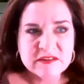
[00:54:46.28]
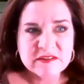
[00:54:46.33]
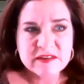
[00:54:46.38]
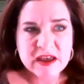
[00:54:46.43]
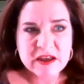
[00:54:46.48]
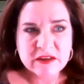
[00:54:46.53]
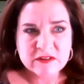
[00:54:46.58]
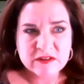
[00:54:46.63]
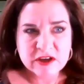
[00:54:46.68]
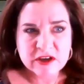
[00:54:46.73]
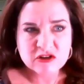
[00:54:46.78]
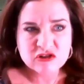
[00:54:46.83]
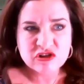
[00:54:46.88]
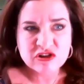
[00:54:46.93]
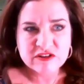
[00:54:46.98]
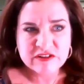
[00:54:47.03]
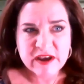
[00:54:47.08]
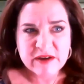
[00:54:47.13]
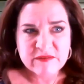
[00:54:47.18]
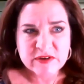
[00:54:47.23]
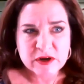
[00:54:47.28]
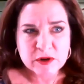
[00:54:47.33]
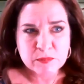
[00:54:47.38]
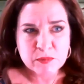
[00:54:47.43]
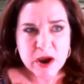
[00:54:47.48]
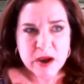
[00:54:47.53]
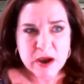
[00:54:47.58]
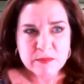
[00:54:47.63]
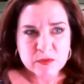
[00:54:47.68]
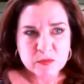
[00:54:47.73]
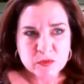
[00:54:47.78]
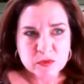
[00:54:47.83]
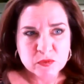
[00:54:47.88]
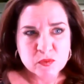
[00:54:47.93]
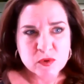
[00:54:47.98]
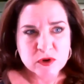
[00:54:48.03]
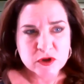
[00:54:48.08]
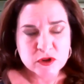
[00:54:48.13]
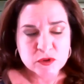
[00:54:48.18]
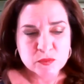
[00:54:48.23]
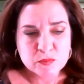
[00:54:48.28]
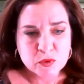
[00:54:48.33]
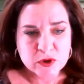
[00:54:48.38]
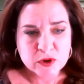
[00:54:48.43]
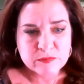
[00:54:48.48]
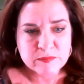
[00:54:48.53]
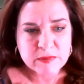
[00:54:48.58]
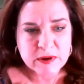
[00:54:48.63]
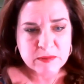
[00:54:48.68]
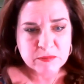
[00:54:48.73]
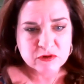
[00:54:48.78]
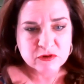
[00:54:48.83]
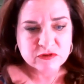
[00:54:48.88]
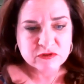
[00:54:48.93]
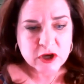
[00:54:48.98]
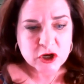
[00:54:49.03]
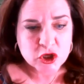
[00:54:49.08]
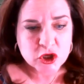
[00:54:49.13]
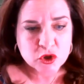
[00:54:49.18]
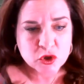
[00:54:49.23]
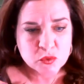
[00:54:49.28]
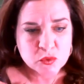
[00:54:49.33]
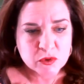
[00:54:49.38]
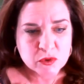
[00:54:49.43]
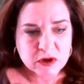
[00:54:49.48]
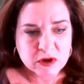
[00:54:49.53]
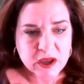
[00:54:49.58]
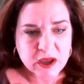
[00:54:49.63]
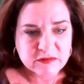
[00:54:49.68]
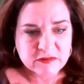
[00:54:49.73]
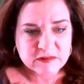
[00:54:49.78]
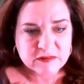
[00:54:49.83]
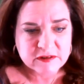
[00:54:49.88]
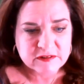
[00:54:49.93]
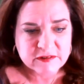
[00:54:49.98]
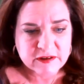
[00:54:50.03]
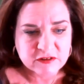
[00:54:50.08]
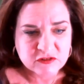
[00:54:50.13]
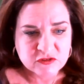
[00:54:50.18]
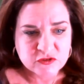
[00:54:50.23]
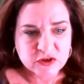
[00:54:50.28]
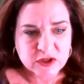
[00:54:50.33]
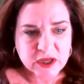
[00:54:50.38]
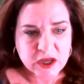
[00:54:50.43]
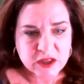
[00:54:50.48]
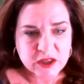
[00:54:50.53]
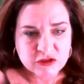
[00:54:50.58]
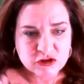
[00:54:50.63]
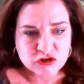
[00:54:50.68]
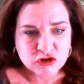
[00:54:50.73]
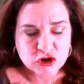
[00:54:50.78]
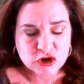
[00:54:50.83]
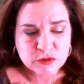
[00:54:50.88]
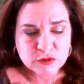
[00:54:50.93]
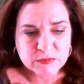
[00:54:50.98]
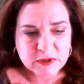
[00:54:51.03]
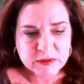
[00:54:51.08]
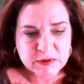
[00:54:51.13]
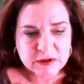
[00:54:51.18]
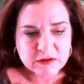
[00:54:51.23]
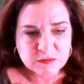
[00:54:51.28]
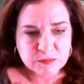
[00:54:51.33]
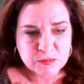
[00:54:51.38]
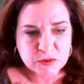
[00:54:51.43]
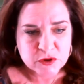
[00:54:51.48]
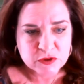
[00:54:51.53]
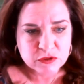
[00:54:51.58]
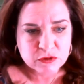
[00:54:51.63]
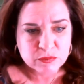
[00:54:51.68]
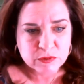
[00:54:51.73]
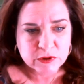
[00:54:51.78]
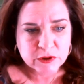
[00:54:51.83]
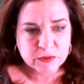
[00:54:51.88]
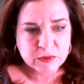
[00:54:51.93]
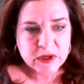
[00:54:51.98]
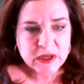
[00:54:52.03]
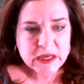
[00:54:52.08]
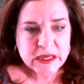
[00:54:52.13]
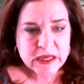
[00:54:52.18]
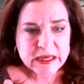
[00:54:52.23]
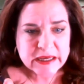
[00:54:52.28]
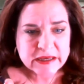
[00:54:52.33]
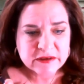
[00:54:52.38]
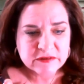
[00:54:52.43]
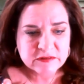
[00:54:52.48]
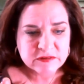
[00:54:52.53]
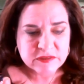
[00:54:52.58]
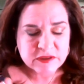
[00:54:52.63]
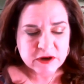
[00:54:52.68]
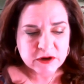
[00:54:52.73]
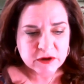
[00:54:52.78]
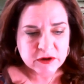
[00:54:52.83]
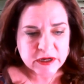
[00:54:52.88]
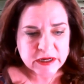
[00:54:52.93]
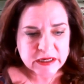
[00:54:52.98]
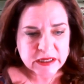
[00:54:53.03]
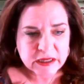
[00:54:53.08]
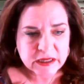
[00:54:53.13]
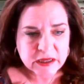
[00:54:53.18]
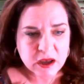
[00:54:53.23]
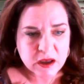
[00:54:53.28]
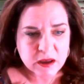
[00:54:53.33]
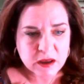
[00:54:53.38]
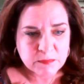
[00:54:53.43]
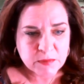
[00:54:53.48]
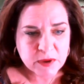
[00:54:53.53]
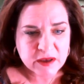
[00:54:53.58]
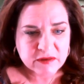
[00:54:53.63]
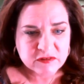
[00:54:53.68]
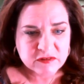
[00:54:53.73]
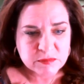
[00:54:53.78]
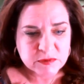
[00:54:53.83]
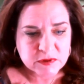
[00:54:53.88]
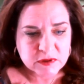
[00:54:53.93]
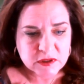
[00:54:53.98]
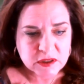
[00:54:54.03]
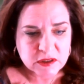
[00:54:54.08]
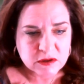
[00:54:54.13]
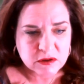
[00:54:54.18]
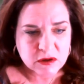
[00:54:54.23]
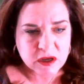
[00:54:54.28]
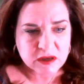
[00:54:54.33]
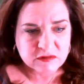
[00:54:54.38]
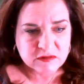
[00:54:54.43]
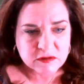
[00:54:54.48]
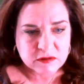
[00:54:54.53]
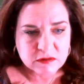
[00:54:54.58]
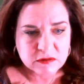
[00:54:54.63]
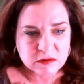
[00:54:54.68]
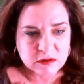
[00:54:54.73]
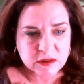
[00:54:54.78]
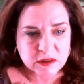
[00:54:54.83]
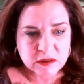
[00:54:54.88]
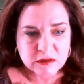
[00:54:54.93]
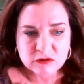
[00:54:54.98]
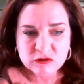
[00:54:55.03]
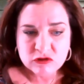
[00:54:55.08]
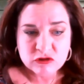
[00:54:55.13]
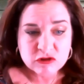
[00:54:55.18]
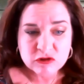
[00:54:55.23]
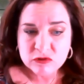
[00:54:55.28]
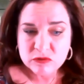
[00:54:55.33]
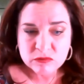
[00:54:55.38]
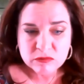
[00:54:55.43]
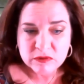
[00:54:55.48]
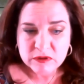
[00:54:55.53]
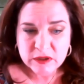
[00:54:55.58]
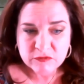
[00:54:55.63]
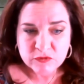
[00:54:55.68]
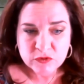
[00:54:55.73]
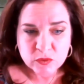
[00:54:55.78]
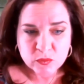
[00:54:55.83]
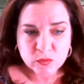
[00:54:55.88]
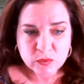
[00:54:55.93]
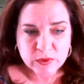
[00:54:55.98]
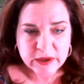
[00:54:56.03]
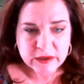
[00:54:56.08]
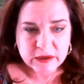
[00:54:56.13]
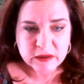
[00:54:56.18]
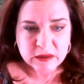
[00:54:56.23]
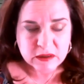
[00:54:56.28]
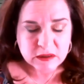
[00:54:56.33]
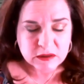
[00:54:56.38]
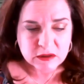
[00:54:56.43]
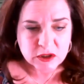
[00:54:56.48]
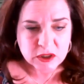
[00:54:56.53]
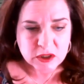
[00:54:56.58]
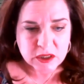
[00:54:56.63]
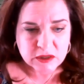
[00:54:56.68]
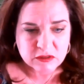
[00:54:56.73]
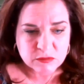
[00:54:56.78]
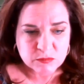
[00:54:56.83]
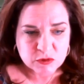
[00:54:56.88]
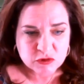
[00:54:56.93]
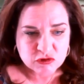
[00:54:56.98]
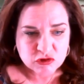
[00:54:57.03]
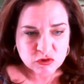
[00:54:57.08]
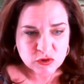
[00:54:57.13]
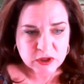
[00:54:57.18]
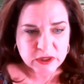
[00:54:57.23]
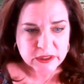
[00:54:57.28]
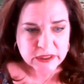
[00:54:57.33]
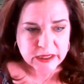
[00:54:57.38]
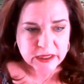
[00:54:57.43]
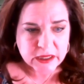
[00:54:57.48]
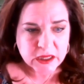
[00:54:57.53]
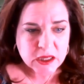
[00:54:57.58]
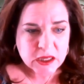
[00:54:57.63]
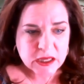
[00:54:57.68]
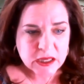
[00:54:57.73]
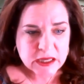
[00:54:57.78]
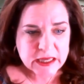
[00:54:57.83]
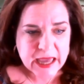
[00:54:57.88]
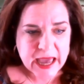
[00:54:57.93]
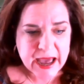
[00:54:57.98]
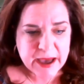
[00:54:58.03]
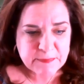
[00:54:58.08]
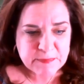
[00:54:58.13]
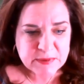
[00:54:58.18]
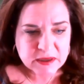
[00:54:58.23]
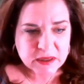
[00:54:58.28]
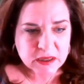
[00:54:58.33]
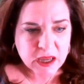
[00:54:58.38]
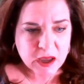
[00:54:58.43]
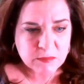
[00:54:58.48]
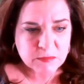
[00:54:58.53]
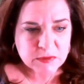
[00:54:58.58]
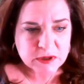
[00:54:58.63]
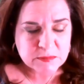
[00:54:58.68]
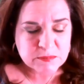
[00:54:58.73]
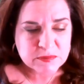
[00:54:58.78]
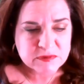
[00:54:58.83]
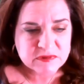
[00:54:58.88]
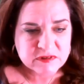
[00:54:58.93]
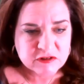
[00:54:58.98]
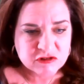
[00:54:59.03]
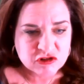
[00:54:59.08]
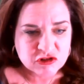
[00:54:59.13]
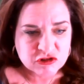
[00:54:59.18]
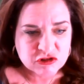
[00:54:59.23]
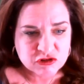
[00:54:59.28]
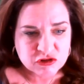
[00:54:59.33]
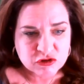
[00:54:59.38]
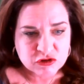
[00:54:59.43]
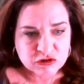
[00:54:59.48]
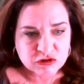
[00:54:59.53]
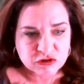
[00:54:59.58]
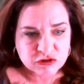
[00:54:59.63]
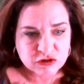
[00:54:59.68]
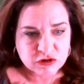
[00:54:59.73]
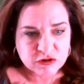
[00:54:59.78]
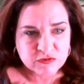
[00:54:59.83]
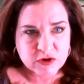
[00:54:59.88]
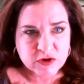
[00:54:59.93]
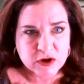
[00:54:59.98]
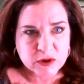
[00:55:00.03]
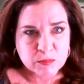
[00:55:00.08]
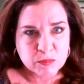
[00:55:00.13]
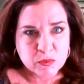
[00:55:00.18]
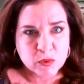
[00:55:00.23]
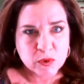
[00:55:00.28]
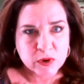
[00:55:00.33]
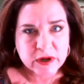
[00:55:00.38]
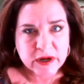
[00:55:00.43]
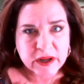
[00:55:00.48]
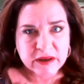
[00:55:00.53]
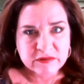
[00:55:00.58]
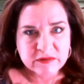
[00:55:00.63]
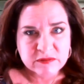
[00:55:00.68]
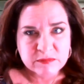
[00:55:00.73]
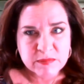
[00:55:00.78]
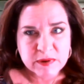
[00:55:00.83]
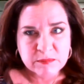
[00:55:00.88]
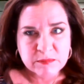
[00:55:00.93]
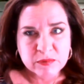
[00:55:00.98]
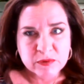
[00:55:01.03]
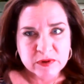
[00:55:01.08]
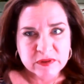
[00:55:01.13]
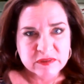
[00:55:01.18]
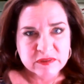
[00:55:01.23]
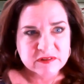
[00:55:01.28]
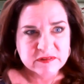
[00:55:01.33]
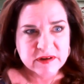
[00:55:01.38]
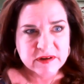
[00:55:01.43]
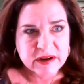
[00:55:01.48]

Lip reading: it sounds like she's having a problem with one of the board members. You were guys successfully got the term limits put through. Is there any possibility you guys can look into, if you win and you get the majority, capping how many positions you can serve on a board as a member in this